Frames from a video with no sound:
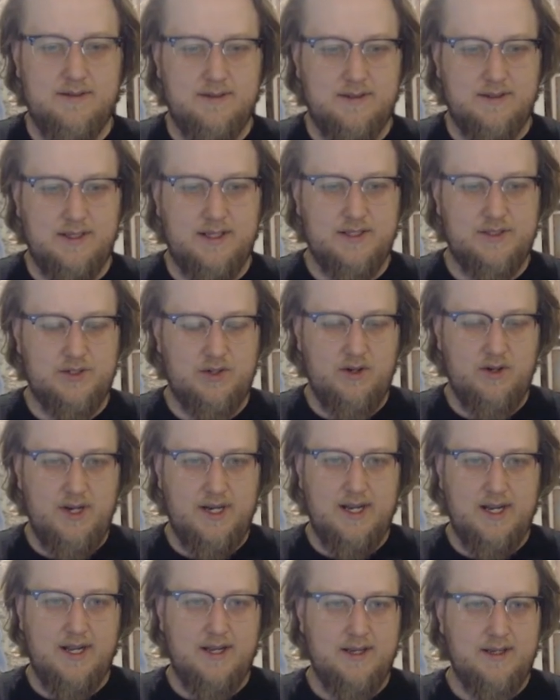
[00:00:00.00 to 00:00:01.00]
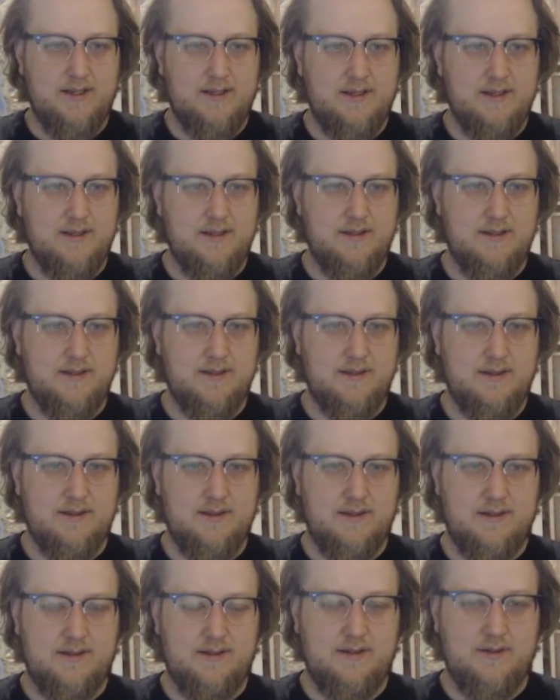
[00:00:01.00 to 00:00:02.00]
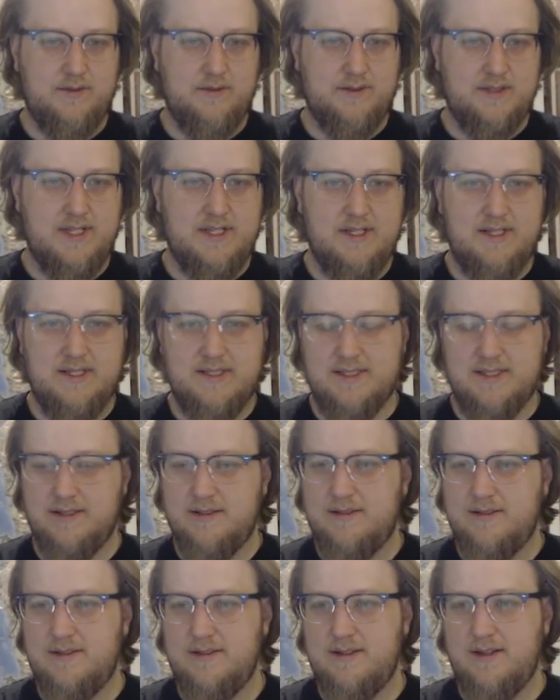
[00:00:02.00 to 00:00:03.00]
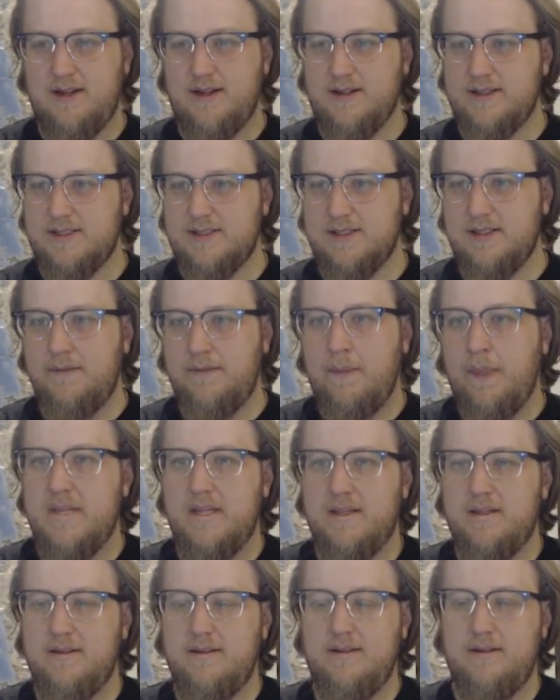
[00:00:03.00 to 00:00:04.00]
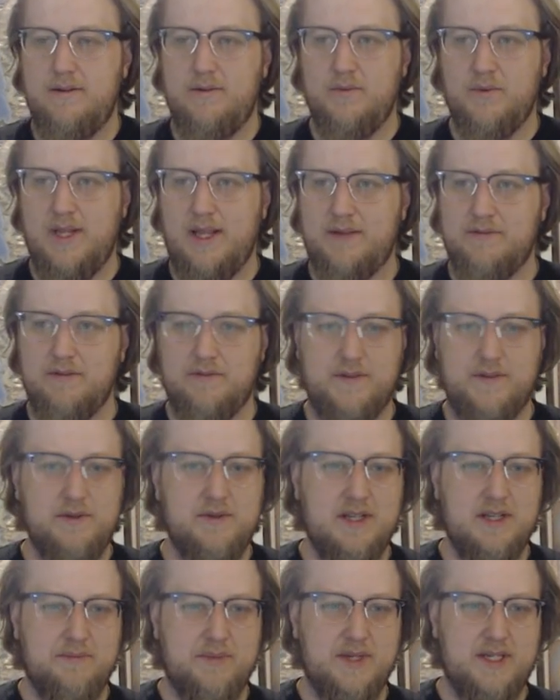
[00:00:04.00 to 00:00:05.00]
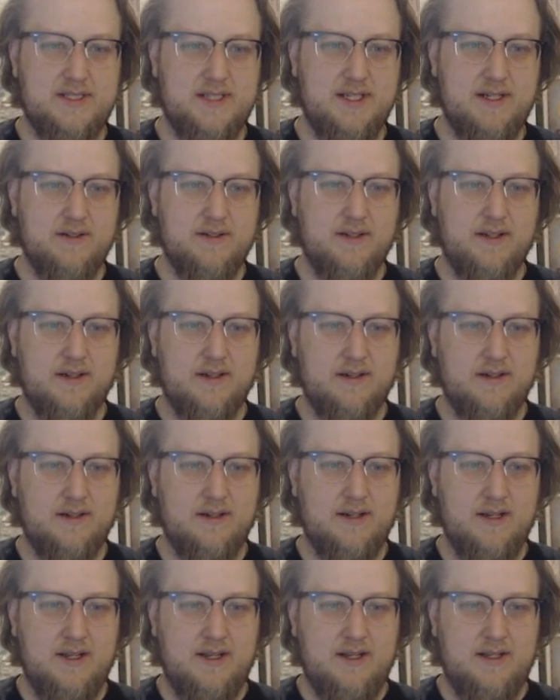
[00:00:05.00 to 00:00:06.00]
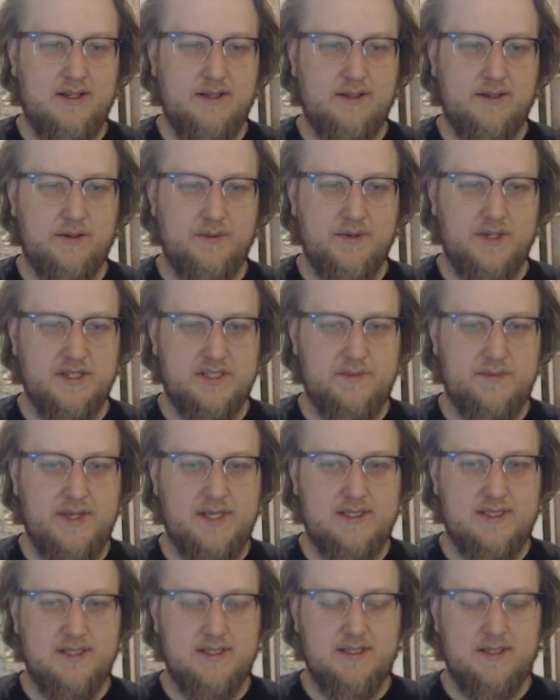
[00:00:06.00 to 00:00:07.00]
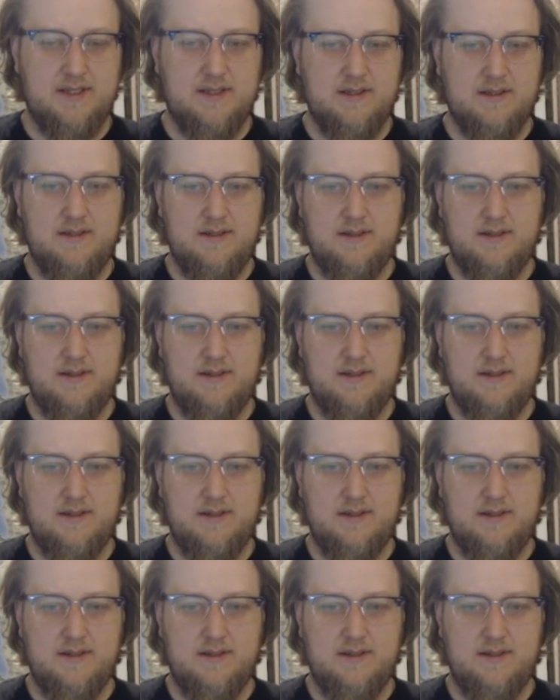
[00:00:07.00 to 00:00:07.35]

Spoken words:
It's great. 10 out of 10, honestly. We have a few nitpicks here and there. A little bit of spacing.